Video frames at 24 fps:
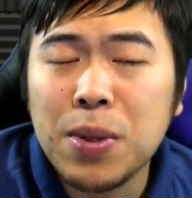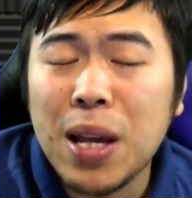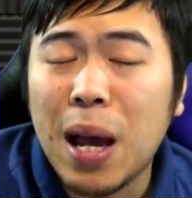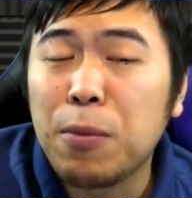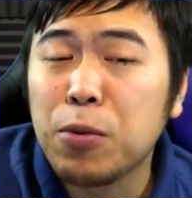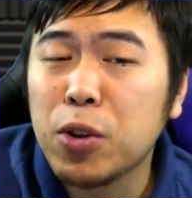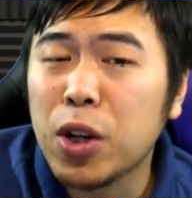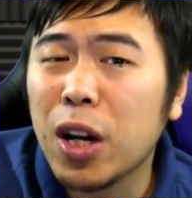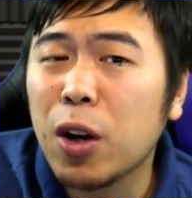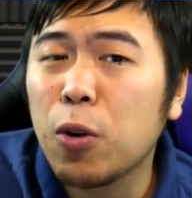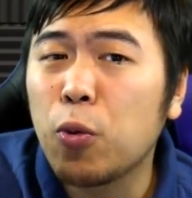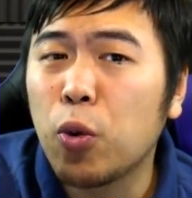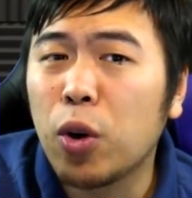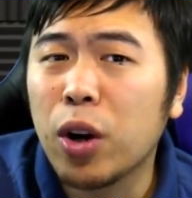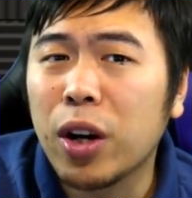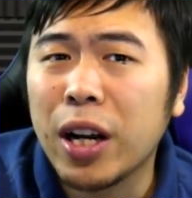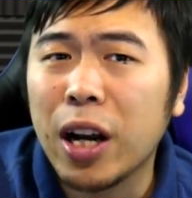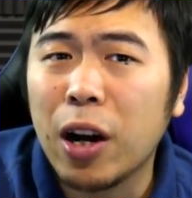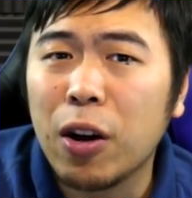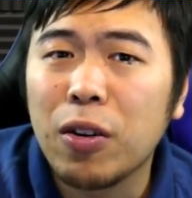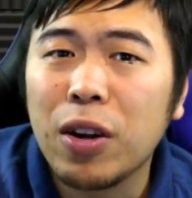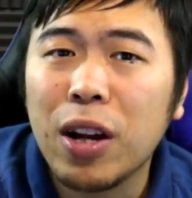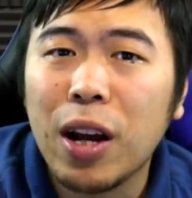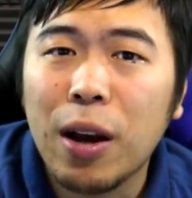I'm trying to work
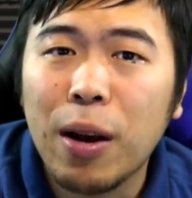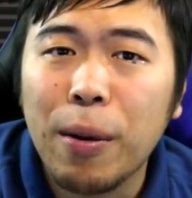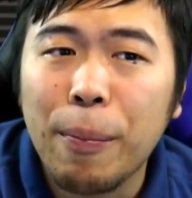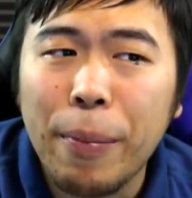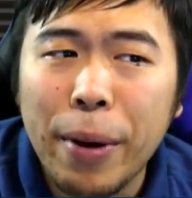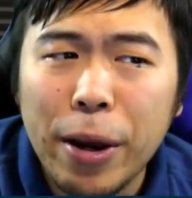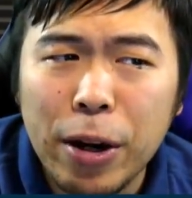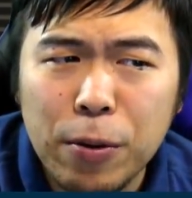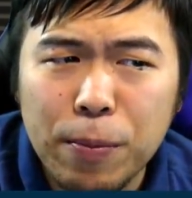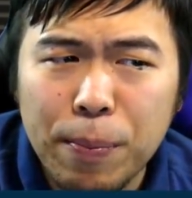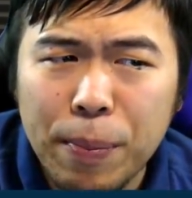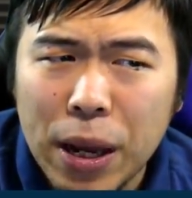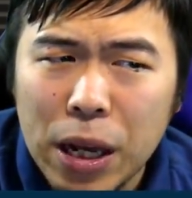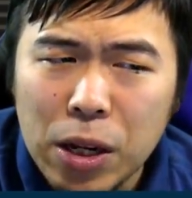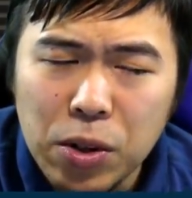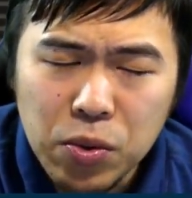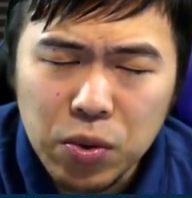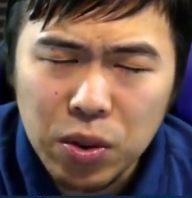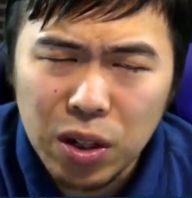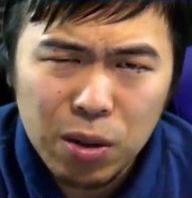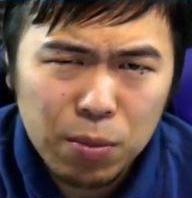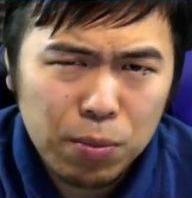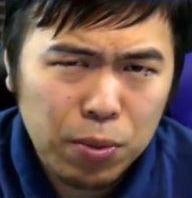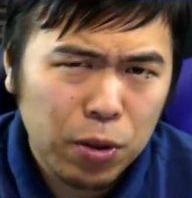out a better
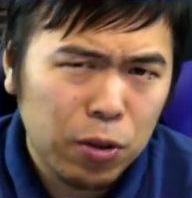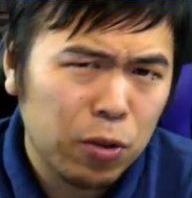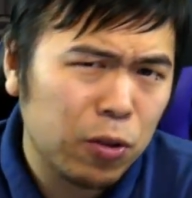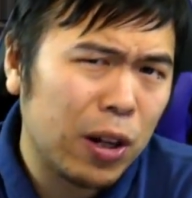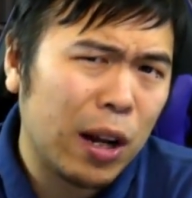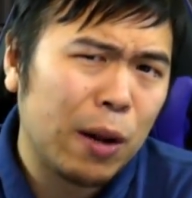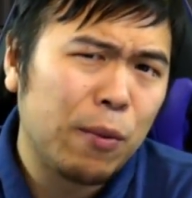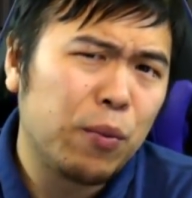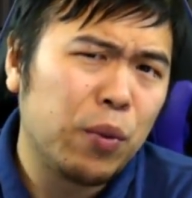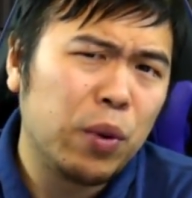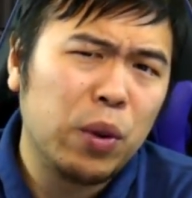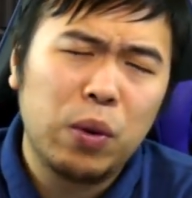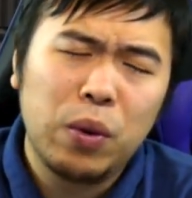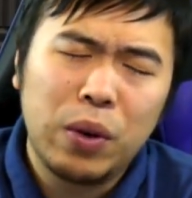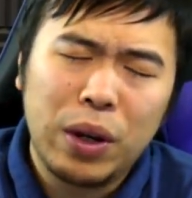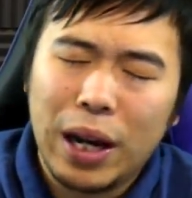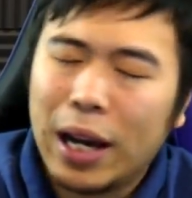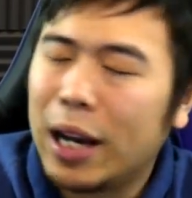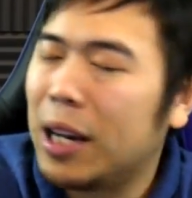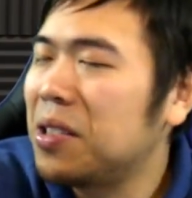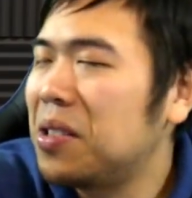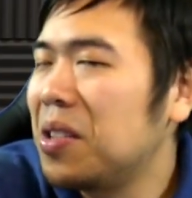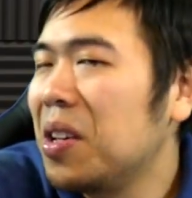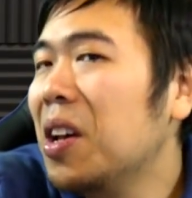Patreon program for you
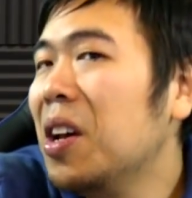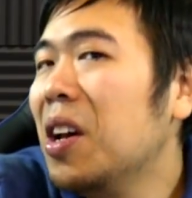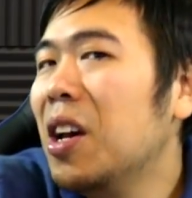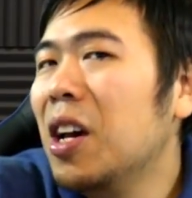guys.